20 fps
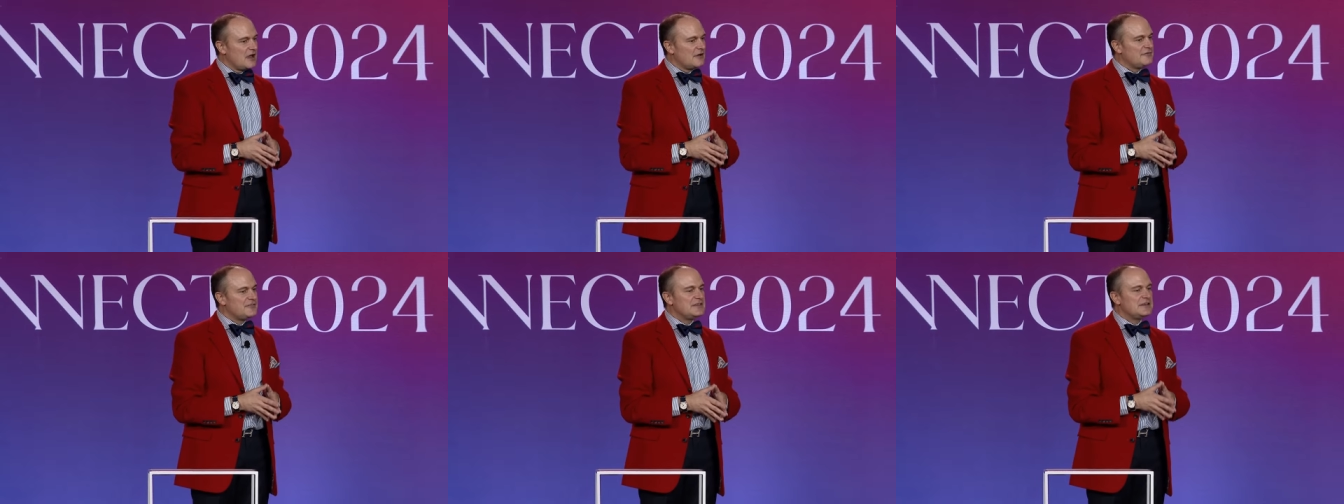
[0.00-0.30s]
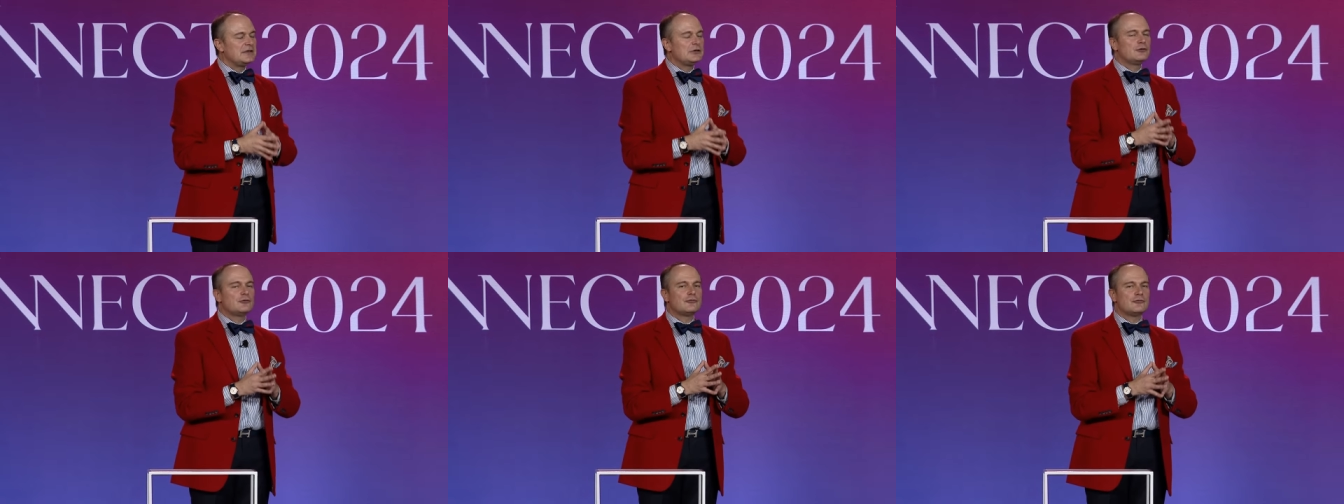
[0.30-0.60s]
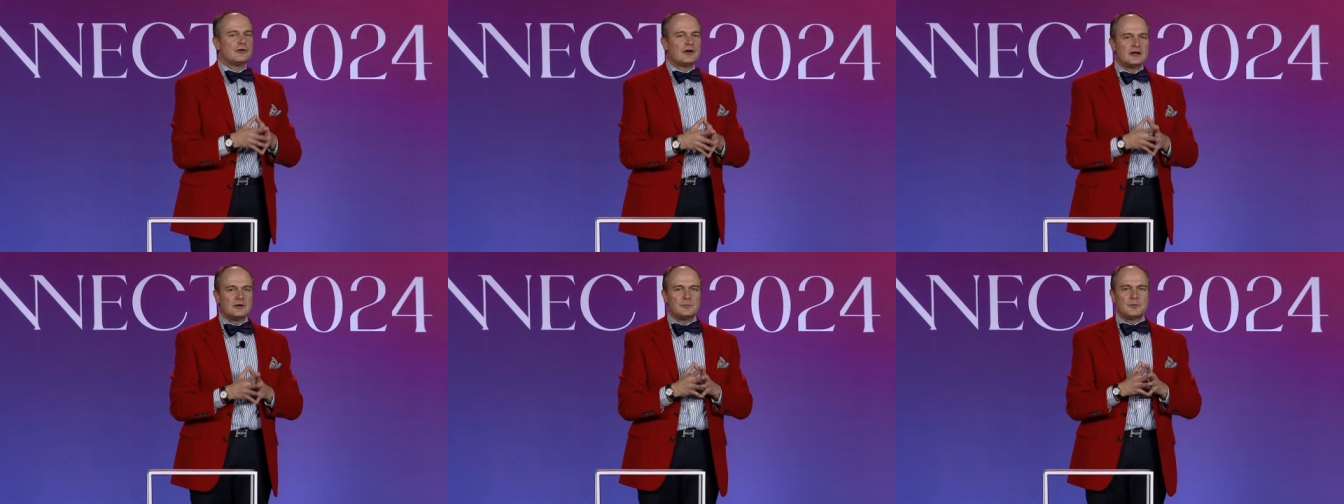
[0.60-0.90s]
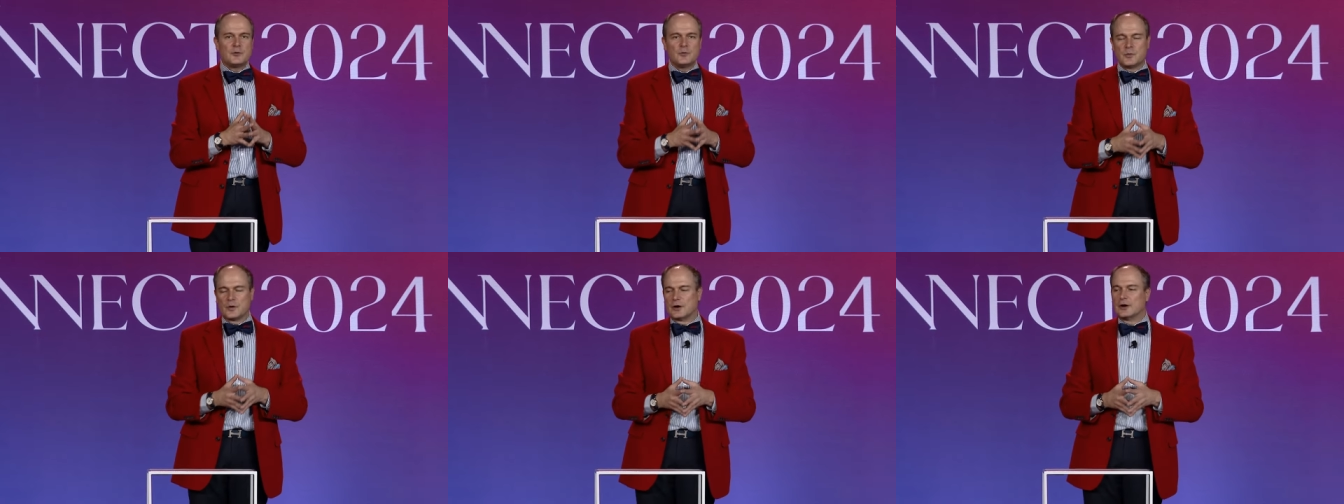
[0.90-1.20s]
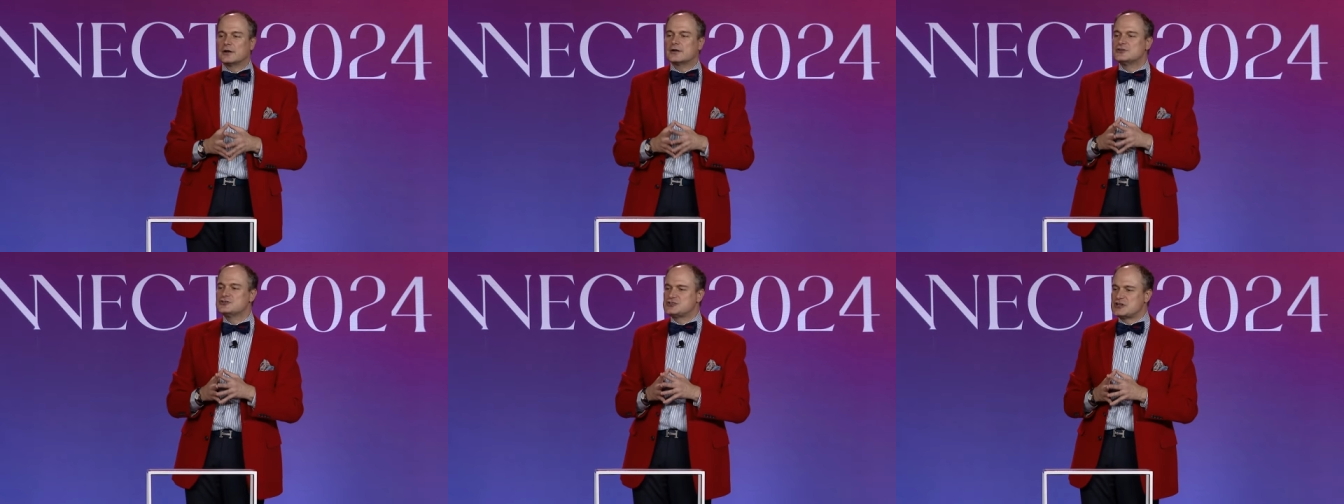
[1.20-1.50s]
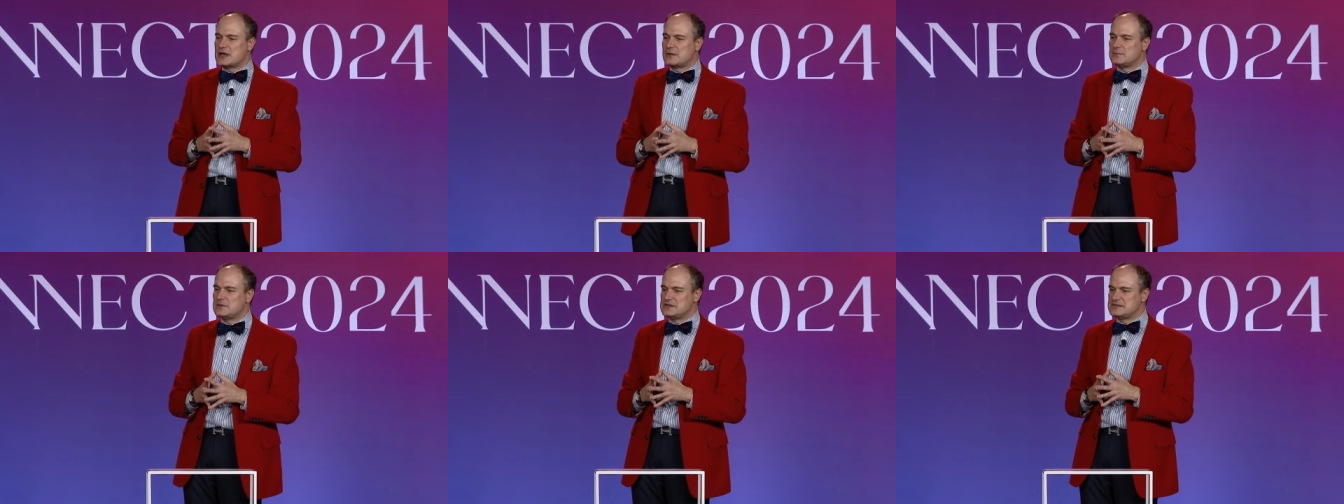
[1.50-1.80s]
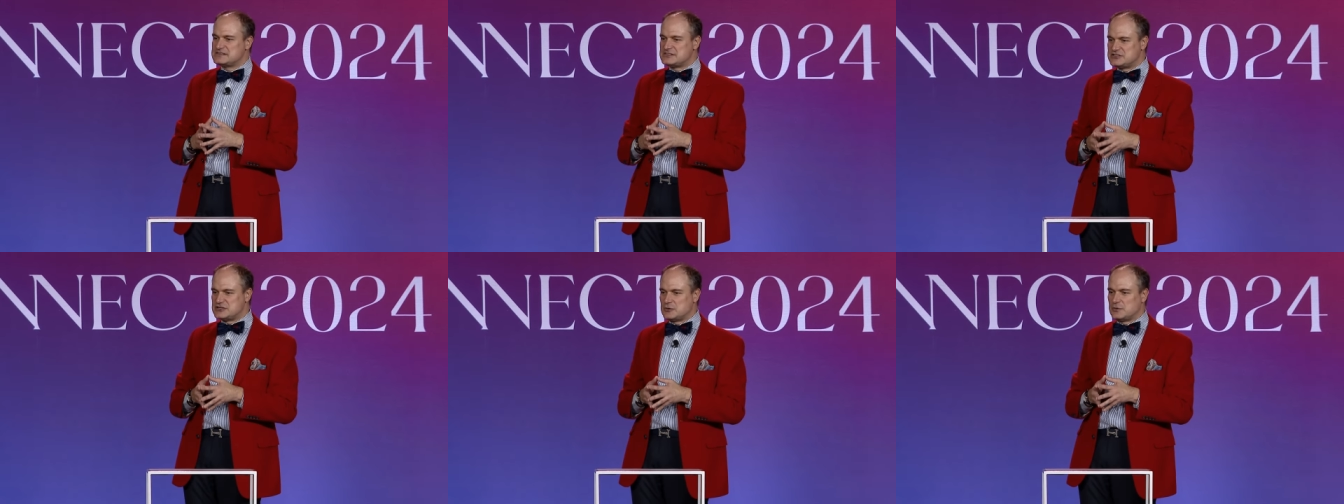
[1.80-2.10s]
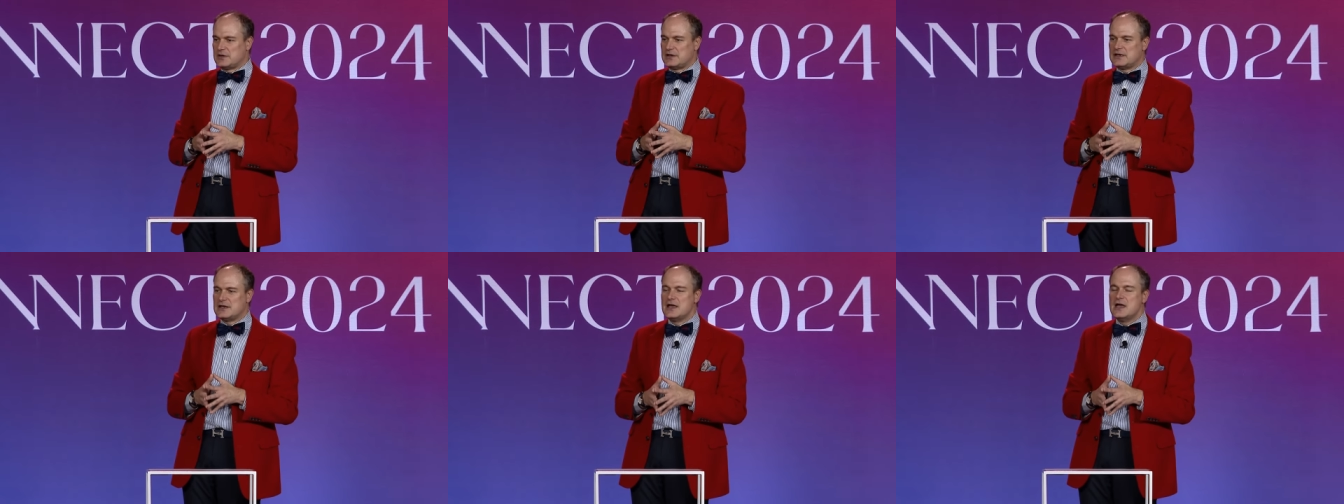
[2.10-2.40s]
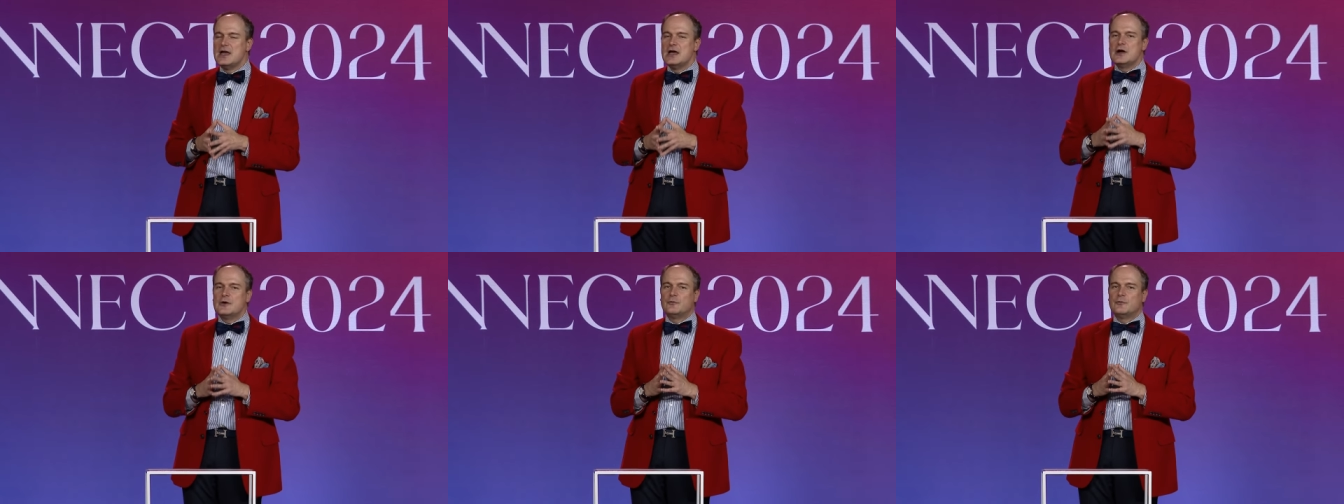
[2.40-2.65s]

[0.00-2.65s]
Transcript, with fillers: of the incredible work GEM is doing,